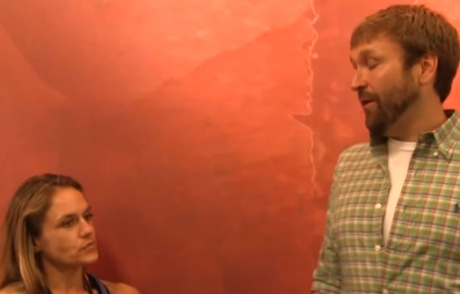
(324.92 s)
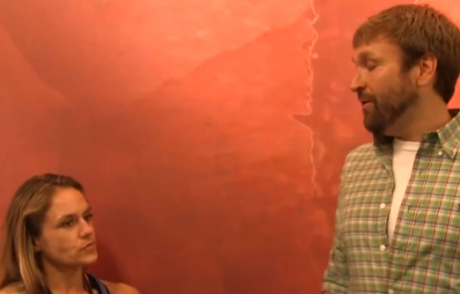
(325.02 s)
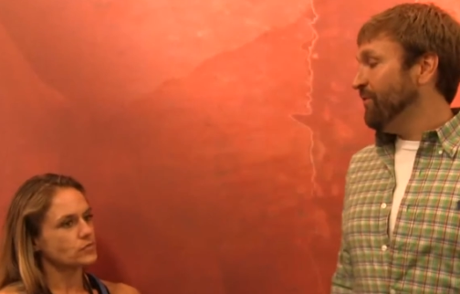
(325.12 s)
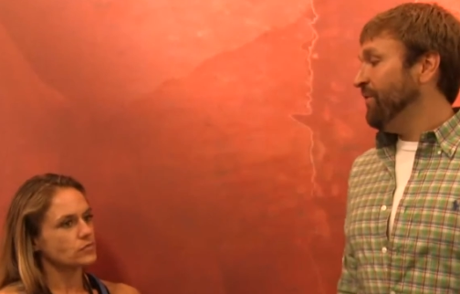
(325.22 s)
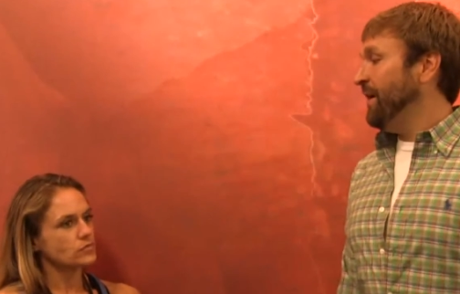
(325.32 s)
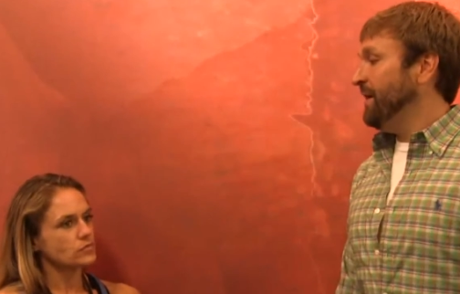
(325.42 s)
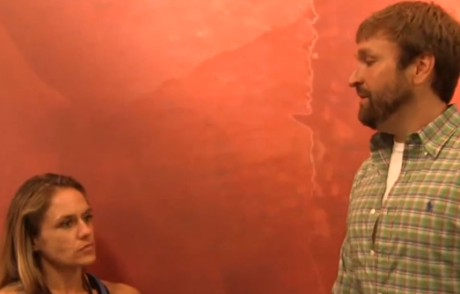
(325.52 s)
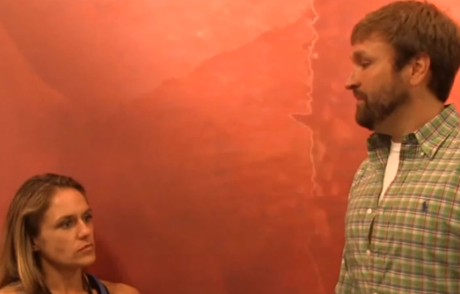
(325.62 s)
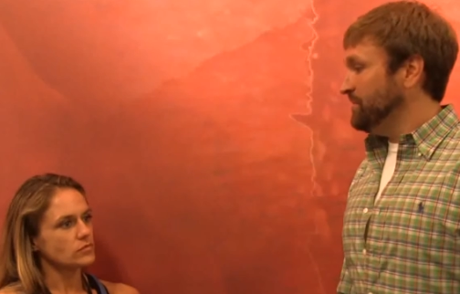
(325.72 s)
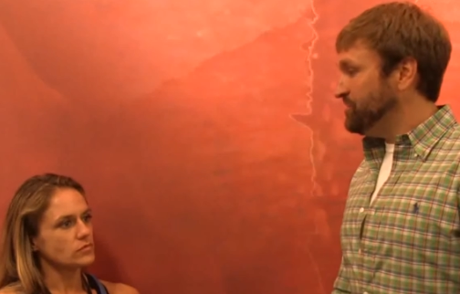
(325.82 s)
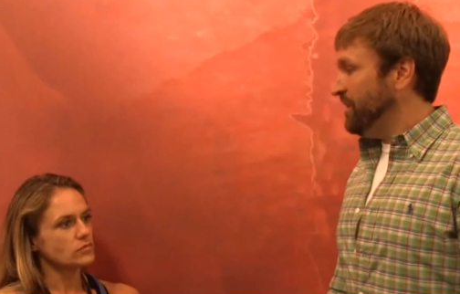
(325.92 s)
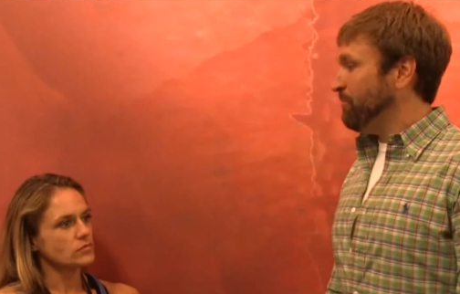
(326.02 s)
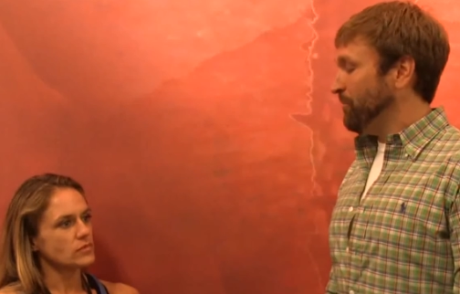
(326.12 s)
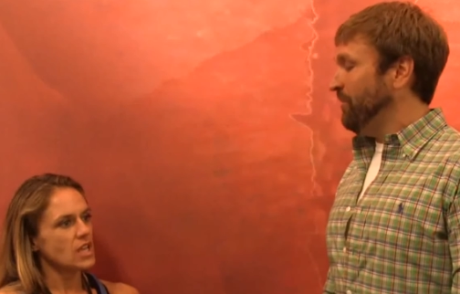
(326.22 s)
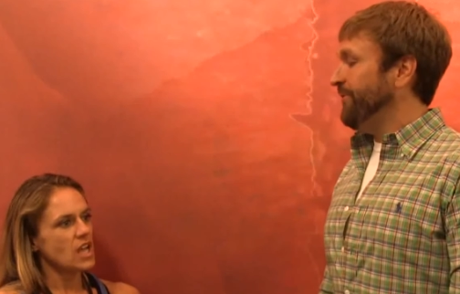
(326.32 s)
Speaker 1: It's hard to find
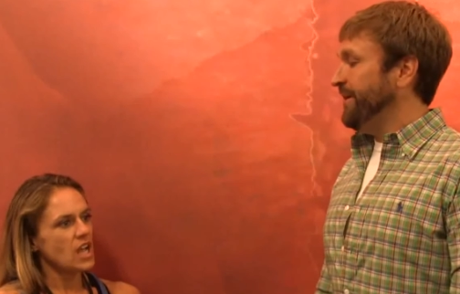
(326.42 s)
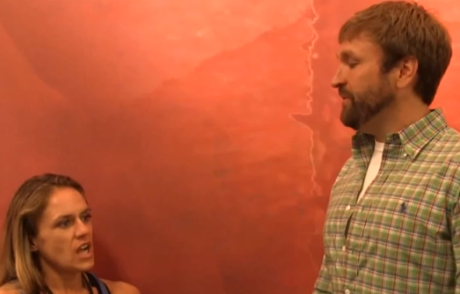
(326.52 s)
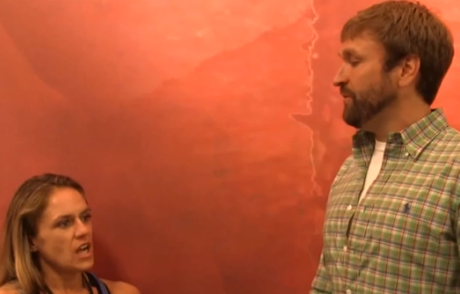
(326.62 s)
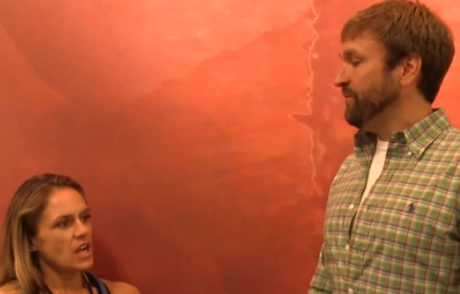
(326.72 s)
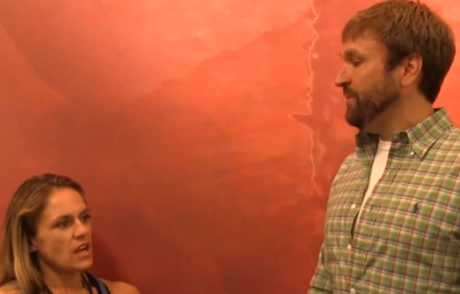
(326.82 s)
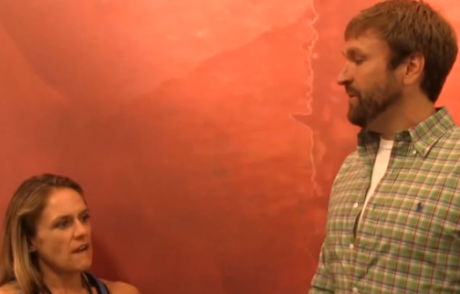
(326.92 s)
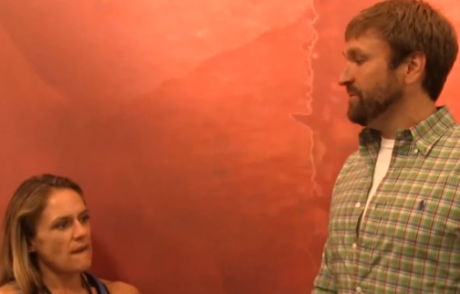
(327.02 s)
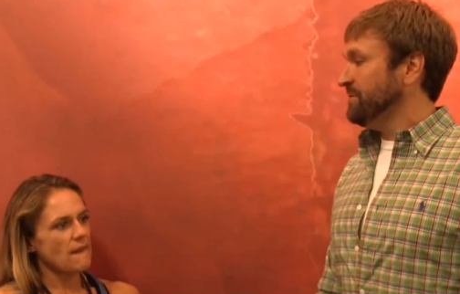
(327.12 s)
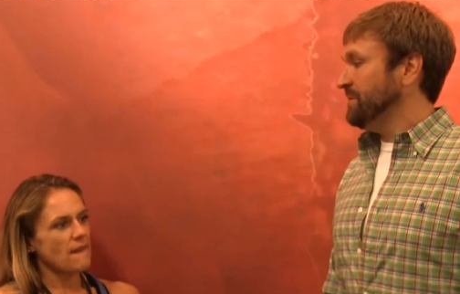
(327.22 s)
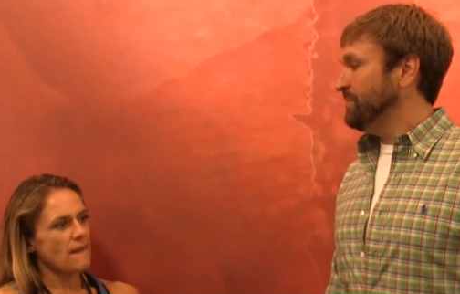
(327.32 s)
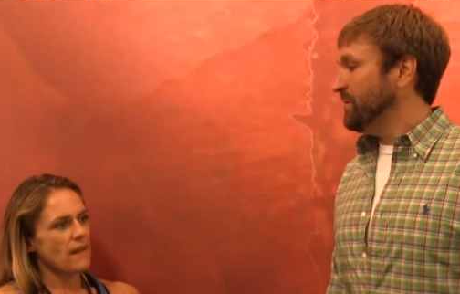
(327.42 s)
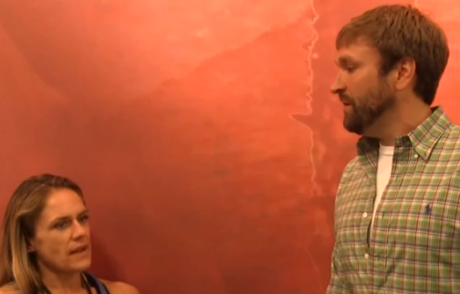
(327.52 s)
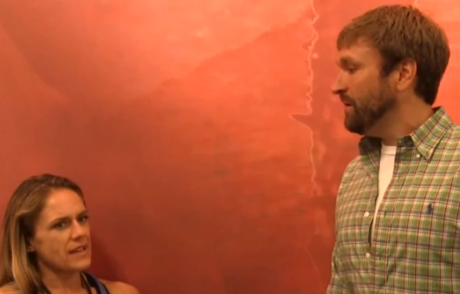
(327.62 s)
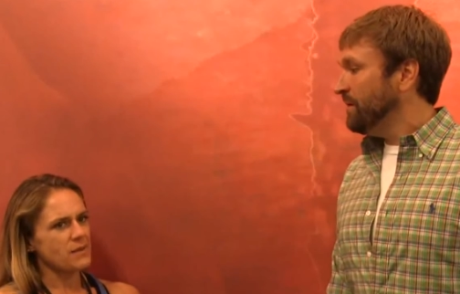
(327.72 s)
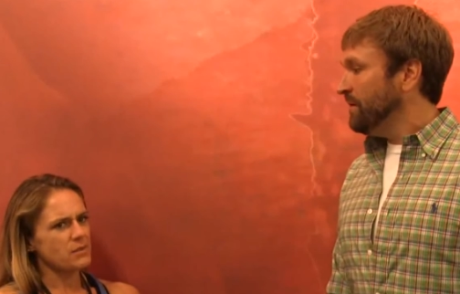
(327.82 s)
legit pro fights for females. It seems
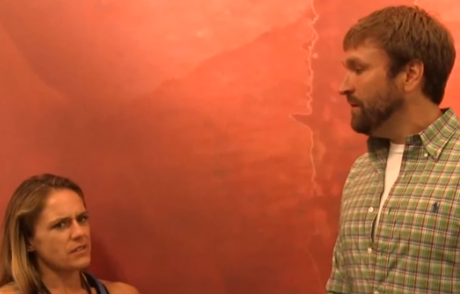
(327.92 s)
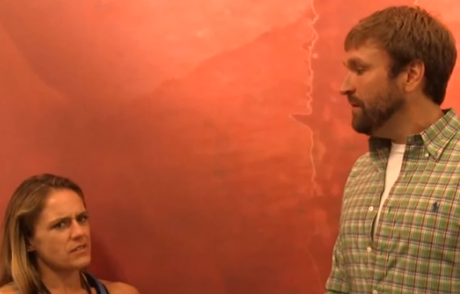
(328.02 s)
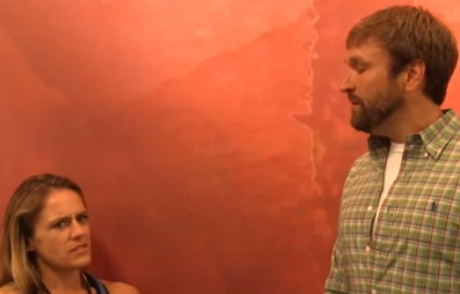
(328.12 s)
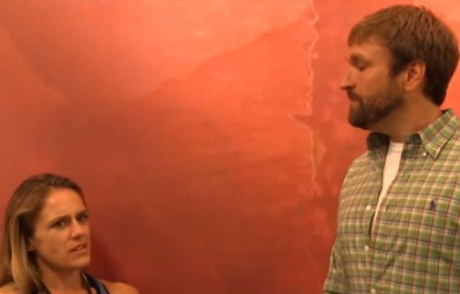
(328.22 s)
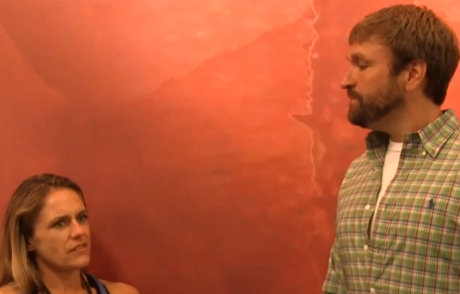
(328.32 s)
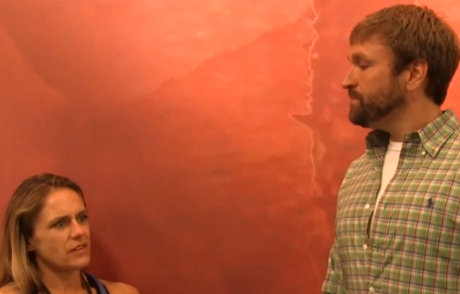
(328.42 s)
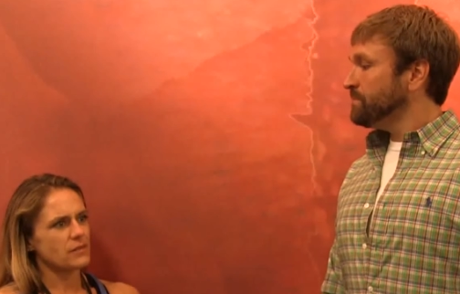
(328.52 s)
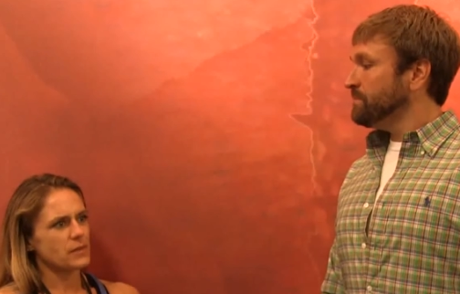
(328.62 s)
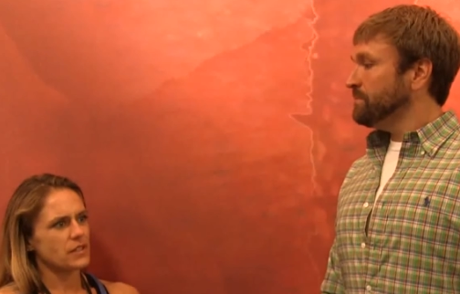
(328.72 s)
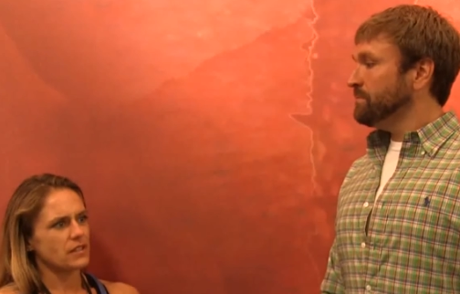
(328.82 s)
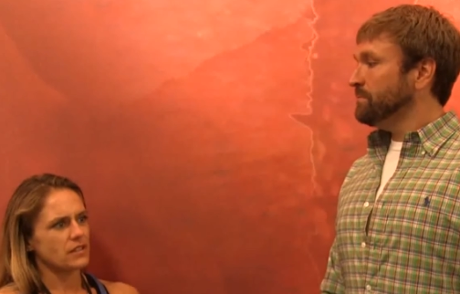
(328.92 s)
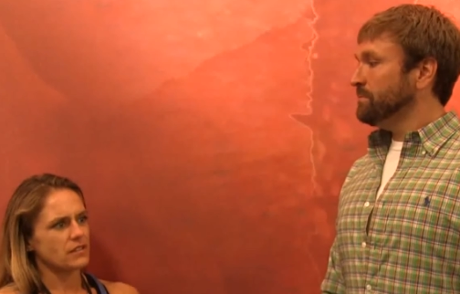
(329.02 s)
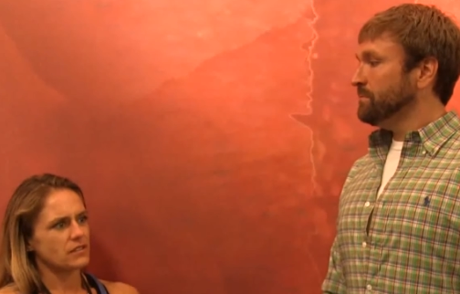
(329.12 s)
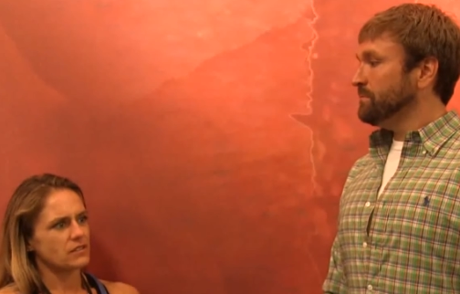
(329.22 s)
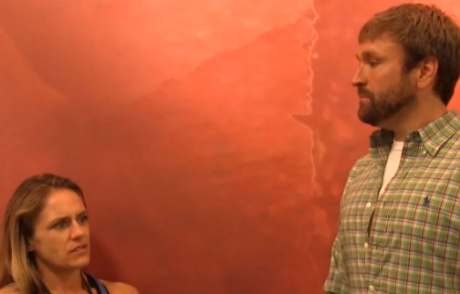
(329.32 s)
like. I
Speaker 2: can't believe there's not very
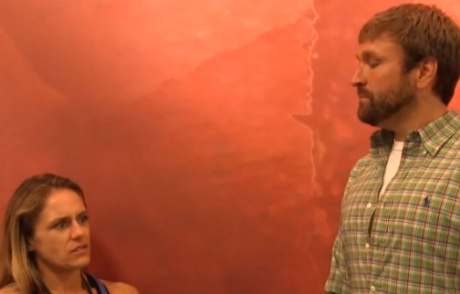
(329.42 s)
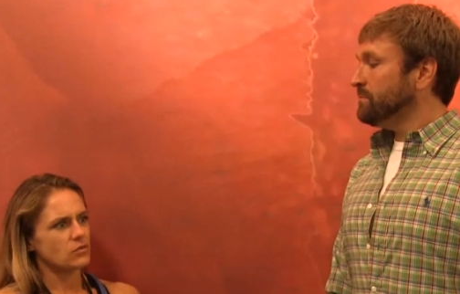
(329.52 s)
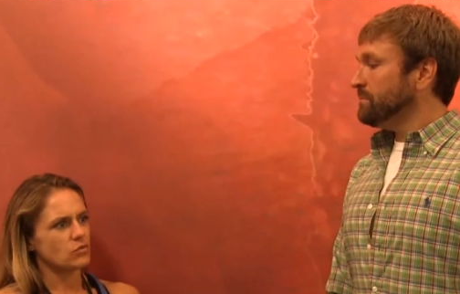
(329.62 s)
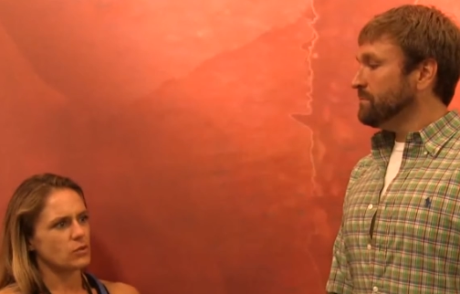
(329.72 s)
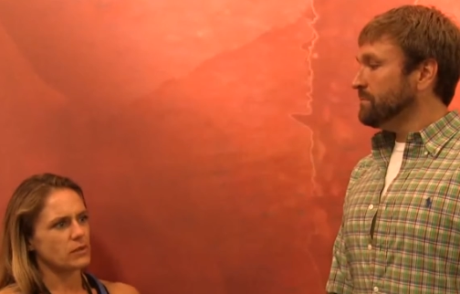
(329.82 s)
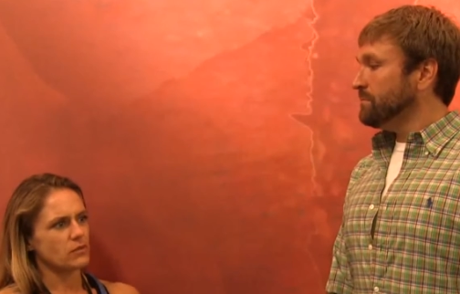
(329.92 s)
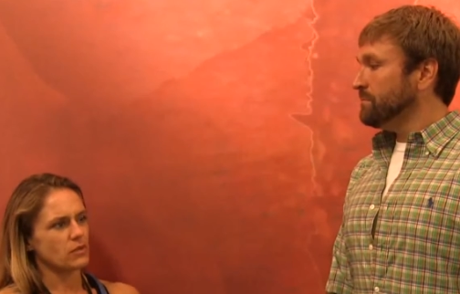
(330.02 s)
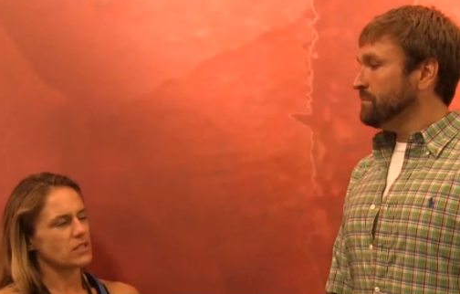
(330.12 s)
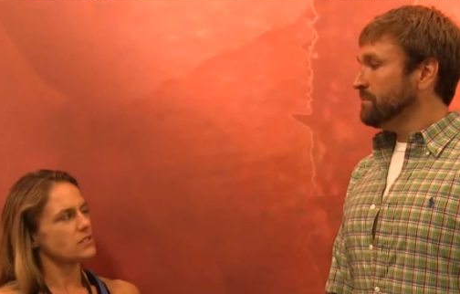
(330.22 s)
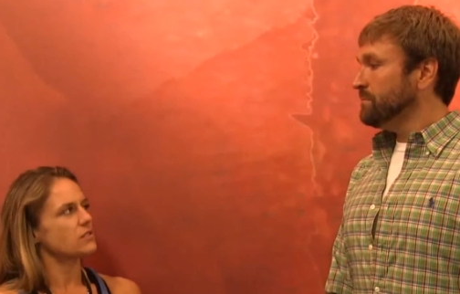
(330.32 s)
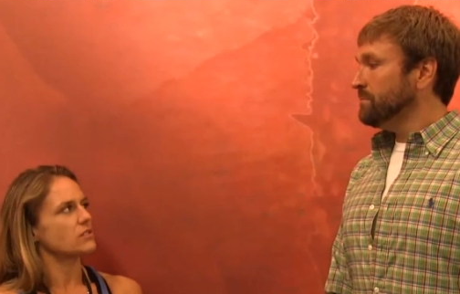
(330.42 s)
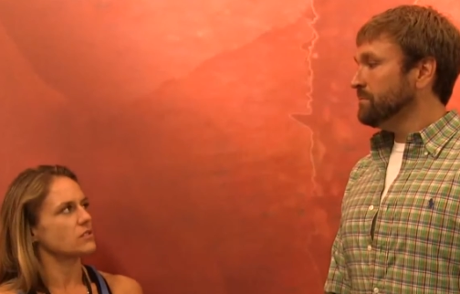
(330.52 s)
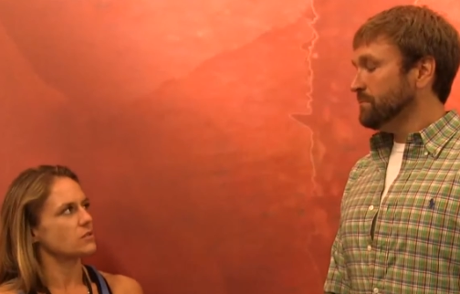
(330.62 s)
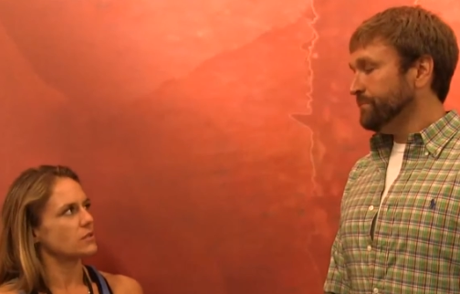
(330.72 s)
many women wrestlers